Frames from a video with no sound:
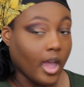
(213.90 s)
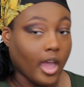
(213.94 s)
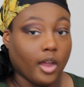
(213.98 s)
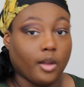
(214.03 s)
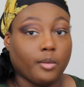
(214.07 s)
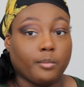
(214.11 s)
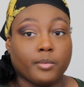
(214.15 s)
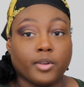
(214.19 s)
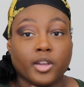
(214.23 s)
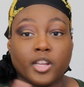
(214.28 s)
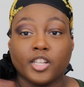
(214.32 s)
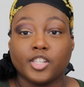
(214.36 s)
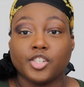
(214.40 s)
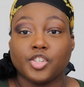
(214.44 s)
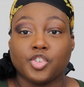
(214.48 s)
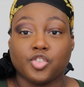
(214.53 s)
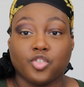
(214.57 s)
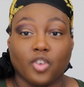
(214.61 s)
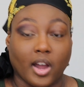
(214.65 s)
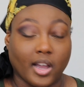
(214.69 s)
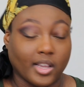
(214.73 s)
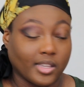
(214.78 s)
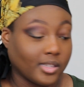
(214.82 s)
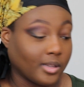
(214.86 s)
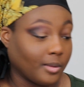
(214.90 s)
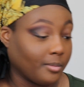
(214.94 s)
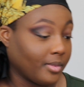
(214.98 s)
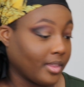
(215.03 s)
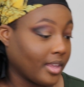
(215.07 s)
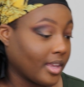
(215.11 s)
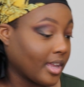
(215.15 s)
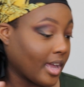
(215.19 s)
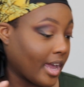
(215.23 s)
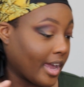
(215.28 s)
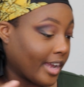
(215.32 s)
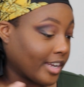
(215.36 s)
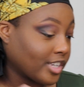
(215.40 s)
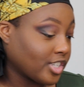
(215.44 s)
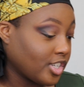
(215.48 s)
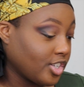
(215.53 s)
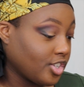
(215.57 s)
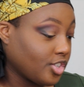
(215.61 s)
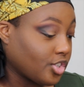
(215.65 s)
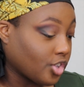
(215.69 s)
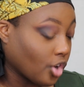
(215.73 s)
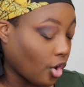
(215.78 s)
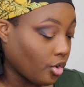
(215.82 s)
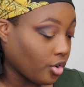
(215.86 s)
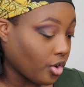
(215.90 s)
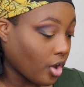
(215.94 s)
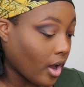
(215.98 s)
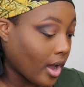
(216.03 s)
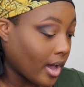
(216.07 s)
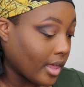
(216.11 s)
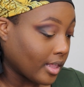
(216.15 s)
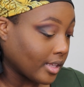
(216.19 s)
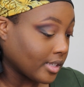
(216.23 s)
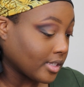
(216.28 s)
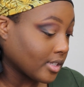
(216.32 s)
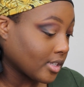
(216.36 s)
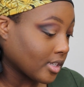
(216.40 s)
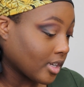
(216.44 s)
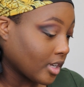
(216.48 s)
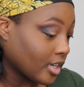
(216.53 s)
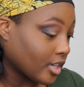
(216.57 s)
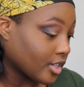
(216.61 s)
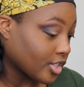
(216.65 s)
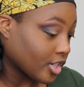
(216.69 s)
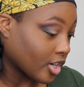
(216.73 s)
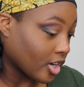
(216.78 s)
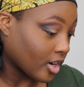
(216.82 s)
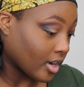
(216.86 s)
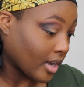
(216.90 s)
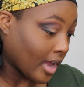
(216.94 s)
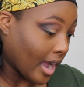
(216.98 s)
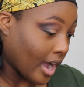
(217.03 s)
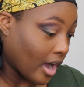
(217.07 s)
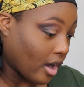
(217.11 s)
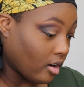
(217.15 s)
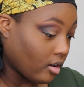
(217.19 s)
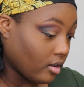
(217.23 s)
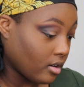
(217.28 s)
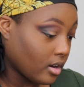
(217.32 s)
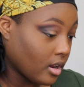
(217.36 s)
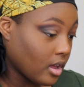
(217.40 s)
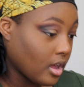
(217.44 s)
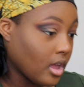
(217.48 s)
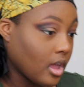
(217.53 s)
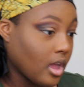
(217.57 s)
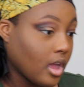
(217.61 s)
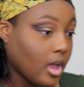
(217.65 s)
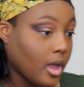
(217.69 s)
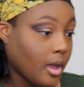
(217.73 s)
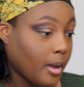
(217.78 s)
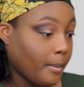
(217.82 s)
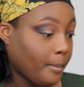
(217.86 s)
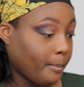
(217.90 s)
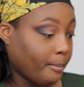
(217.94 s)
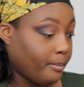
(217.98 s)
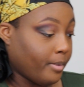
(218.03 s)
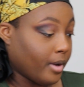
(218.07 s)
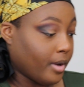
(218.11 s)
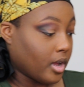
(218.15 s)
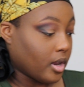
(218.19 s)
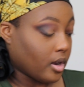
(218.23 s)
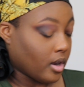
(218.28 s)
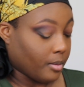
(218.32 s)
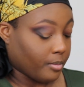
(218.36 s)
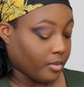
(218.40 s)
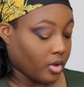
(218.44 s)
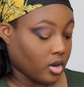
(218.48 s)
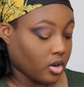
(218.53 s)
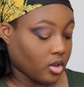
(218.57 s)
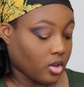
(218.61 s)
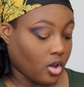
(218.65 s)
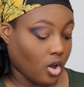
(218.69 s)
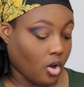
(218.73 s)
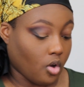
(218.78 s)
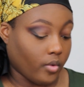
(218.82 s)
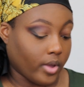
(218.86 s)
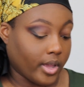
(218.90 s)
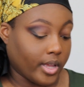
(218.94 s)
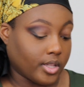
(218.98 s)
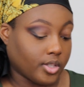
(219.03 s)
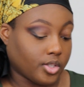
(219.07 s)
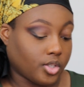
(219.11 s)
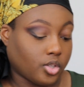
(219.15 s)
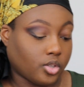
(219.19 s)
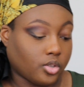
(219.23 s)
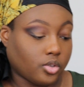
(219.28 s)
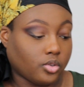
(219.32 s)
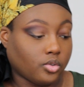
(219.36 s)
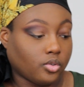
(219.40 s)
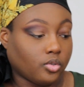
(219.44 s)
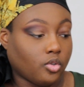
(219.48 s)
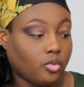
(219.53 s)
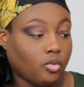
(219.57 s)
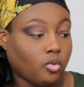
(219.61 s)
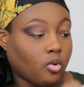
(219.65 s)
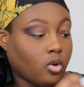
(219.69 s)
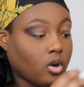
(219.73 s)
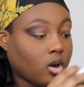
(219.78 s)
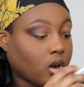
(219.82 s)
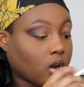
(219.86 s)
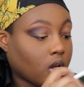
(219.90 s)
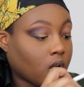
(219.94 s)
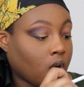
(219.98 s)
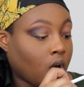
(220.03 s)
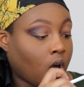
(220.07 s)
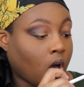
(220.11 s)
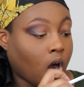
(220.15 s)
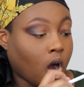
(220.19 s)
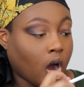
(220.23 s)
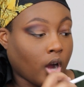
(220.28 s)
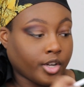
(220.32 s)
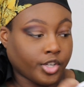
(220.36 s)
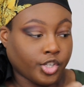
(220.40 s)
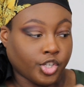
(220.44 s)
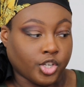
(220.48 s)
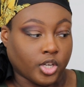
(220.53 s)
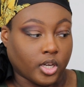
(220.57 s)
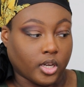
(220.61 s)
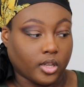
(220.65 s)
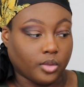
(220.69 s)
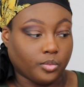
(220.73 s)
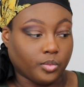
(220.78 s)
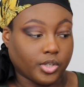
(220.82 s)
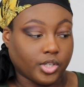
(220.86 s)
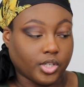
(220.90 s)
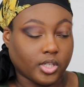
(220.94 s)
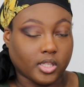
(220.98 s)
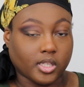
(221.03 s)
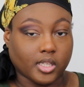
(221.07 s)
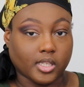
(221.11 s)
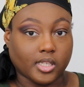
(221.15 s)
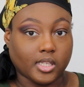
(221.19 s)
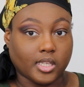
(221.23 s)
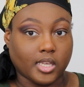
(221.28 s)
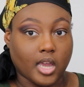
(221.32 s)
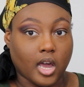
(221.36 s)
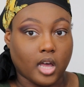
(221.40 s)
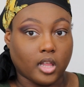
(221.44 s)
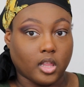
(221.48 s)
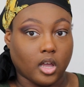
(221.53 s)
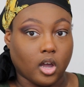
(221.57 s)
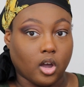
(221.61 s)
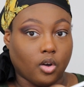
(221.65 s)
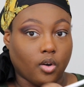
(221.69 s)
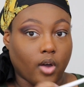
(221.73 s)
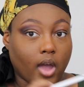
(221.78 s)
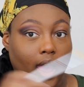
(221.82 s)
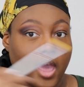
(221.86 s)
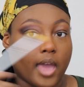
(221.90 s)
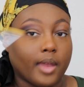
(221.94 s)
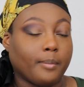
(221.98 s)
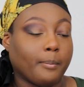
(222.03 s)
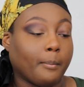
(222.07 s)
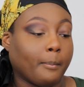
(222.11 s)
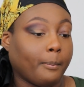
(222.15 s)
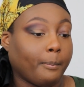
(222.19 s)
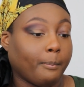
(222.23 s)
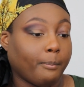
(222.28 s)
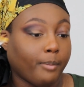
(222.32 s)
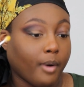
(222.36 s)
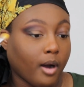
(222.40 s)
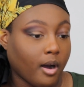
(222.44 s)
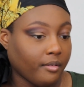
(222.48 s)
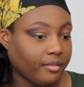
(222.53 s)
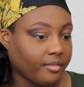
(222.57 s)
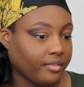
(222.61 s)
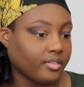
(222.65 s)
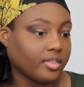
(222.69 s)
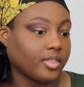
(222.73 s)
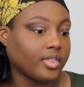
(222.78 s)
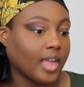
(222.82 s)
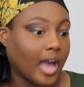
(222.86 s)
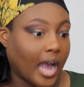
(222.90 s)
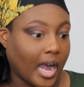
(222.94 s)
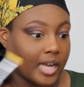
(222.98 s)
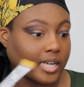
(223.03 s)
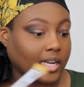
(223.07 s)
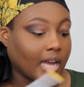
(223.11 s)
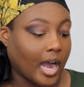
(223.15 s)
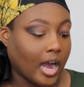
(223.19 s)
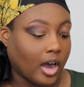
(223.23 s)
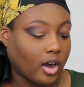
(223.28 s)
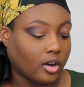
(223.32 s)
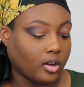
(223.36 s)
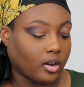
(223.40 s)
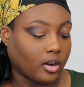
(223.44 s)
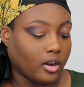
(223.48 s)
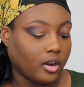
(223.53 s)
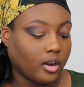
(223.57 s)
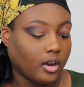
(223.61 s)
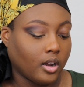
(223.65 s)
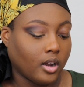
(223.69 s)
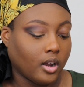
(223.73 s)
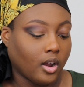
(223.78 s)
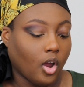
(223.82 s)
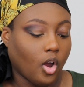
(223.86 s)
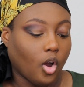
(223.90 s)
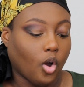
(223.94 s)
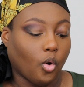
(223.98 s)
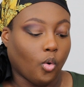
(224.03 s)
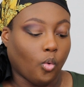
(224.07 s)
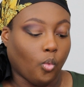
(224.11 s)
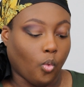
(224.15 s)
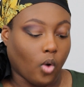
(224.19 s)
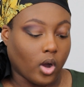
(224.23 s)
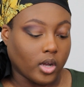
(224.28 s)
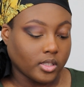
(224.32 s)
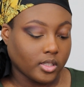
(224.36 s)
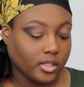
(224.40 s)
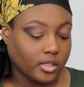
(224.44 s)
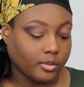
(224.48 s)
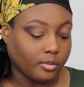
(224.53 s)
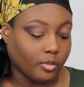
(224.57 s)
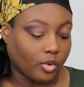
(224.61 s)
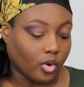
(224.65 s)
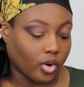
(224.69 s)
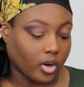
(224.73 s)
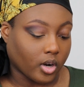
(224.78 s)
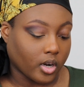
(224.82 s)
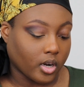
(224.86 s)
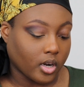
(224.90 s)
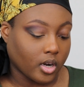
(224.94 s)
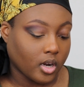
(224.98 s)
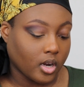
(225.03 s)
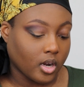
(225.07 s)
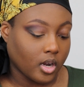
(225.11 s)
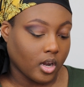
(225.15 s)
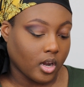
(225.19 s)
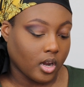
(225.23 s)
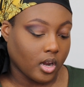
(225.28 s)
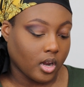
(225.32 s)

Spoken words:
And I'm gonna try something. I actually don't know how this is gonna turn out, but I'm gonna go into Caution, which is this yellow, and buff that out once more